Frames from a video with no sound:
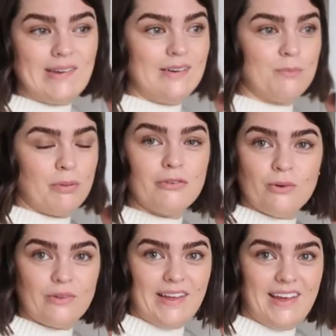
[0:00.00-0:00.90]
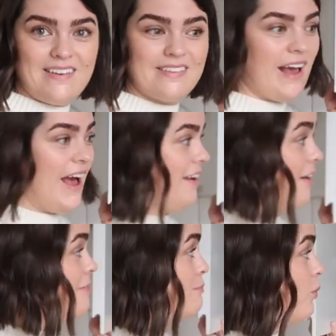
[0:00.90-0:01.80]
did before these, and
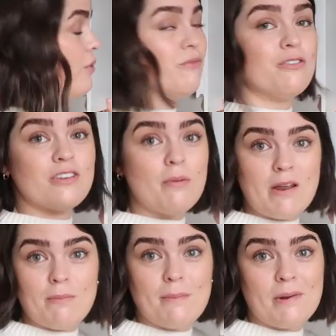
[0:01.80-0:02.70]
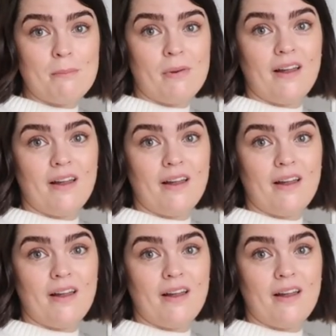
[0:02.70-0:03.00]
I've bought them for so many people in my